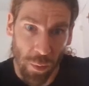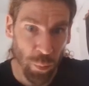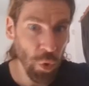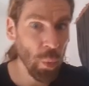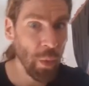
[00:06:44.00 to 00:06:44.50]

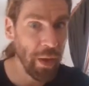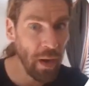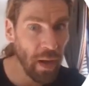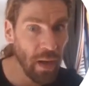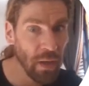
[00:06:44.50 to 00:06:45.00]
bo
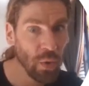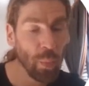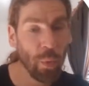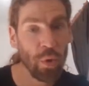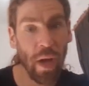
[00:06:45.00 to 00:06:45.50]
abuela, to
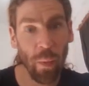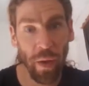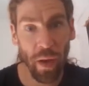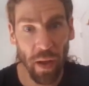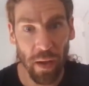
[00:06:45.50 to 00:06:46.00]
bo
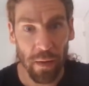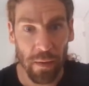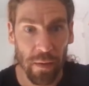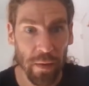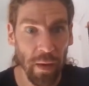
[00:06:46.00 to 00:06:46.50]
tawela,
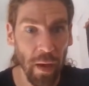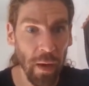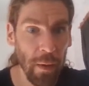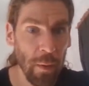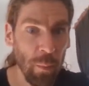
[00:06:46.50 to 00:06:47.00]
yeah,
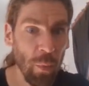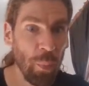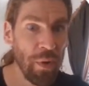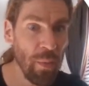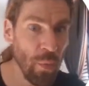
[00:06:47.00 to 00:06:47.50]
bo
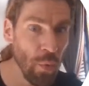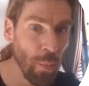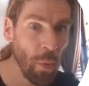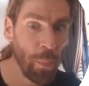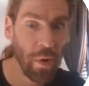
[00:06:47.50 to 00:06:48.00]
primo,
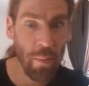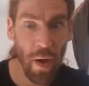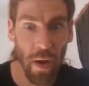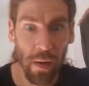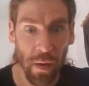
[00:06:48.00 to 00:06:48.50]
bo
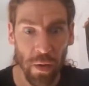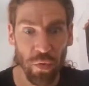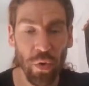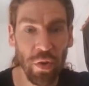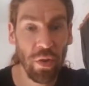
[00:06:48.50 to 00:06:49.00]
prima.
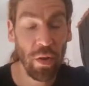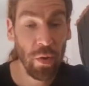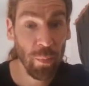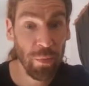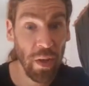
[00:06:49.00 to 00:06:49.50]
So
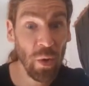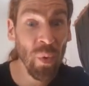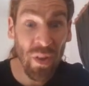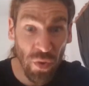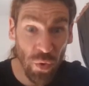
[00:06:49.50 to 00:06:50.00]
you take
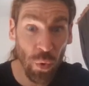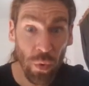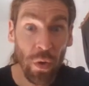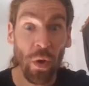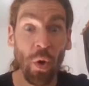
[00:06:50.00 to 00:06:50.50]
with
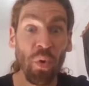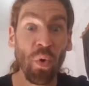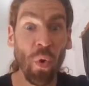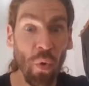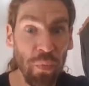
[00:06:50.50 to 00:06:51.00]
you
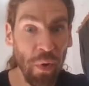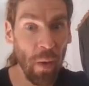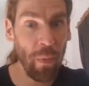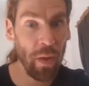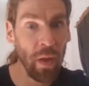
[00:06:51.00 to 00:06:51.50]
your own
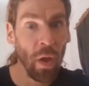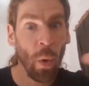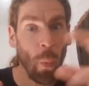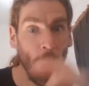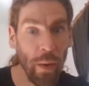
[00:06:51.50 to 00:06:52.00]
family
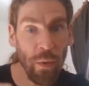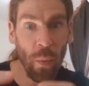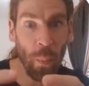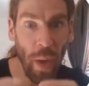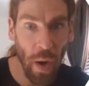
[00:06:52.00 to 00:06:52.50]
when you
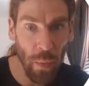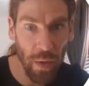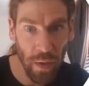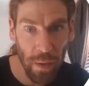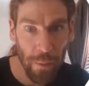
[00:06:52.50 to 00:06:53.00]

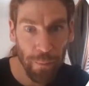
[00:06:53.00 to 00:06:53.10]
marry